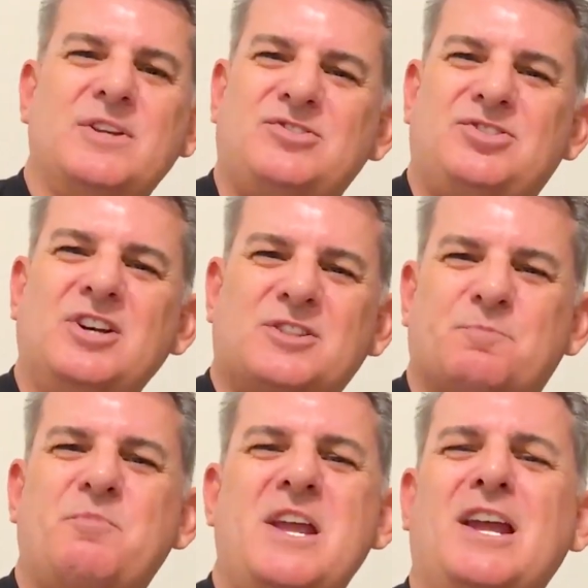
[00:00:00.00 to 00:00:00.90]
but
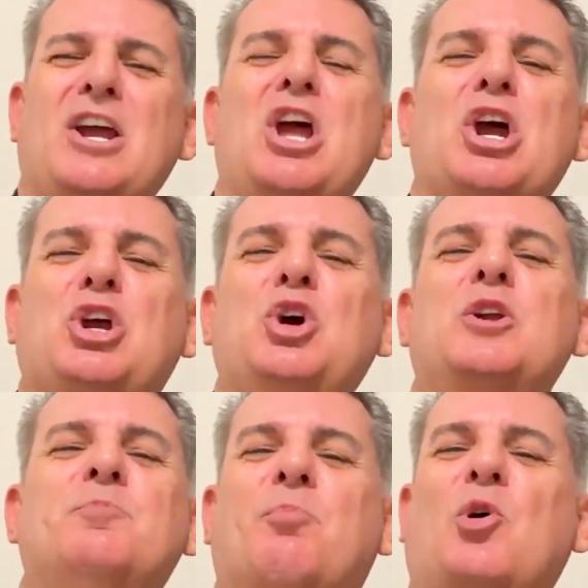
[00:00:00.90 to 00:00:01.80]
just being a
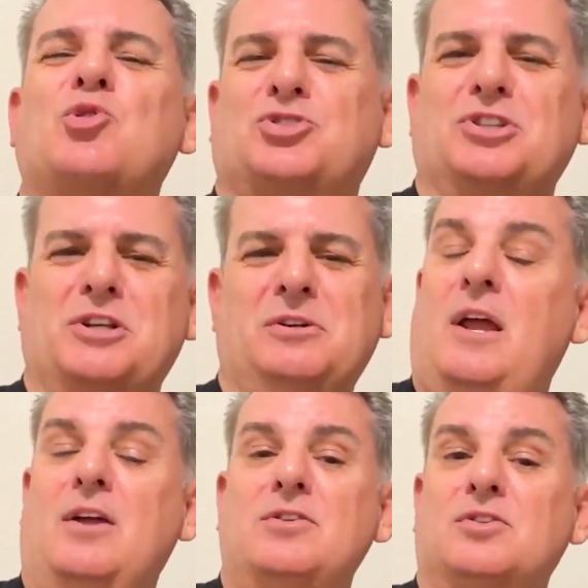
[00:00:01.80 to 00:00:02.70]
good person.
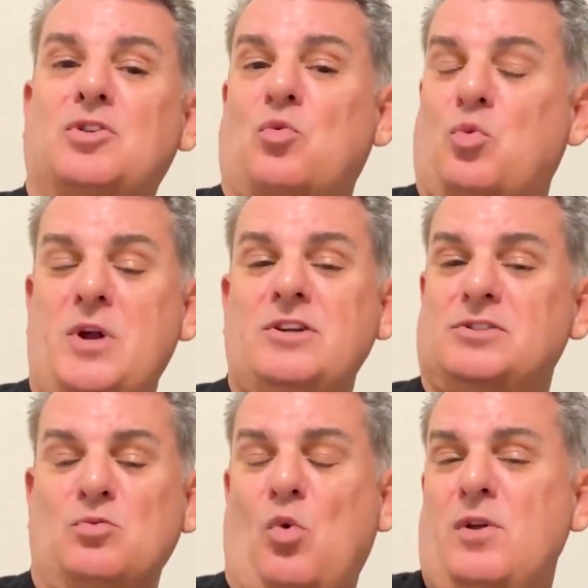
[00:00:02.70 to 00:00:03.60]
And
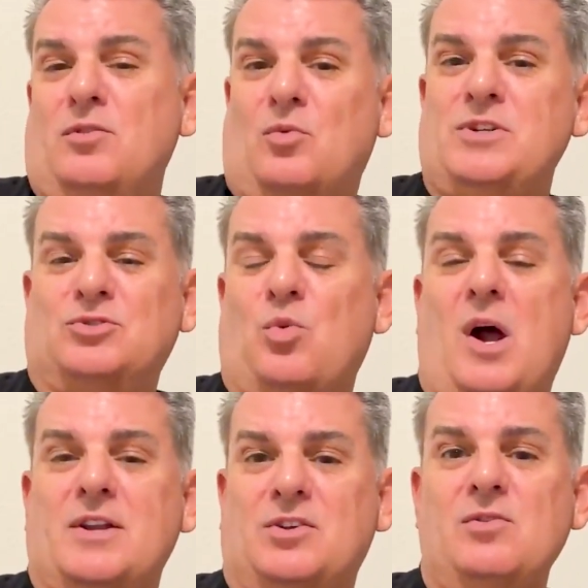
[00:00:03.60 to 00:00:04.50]
one of the reasons
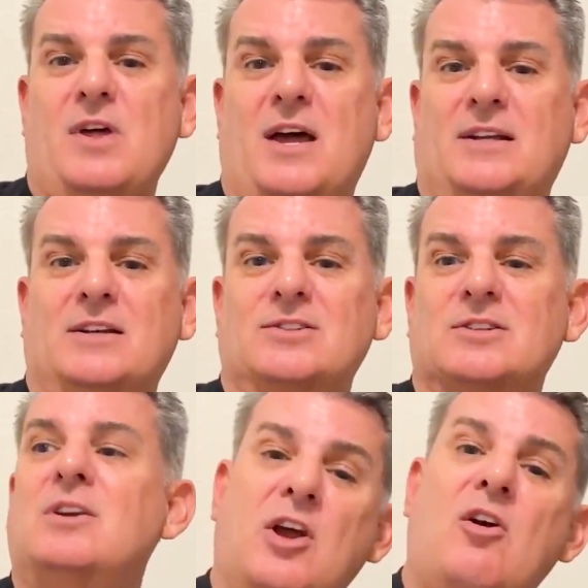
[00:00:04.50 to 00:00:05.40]
why I do that is
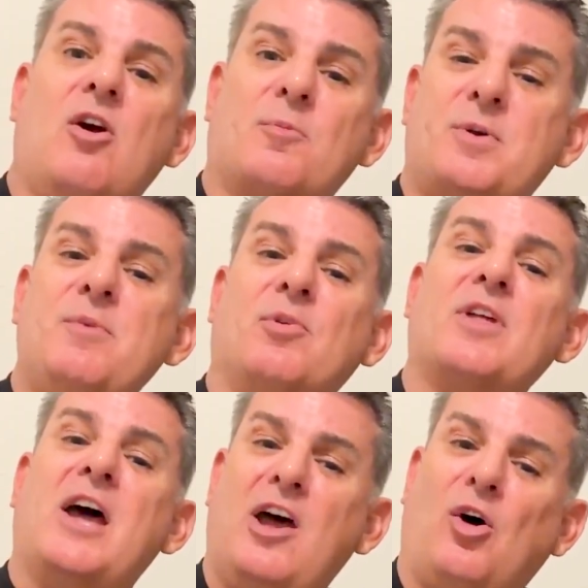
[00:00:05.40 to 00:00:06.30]
there are people
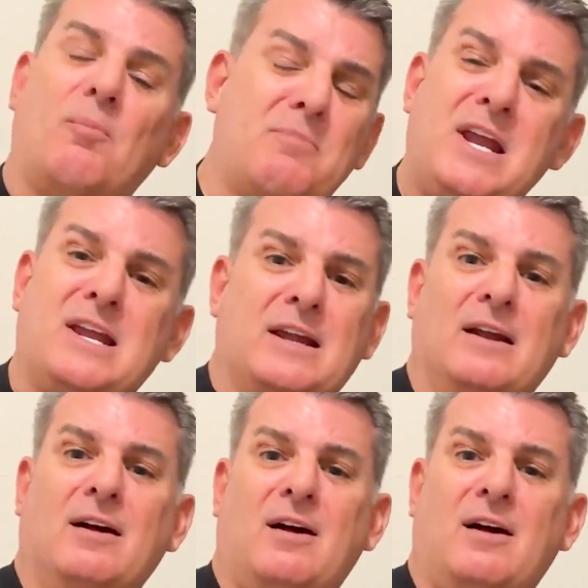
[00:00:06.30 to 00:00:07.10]
that help me.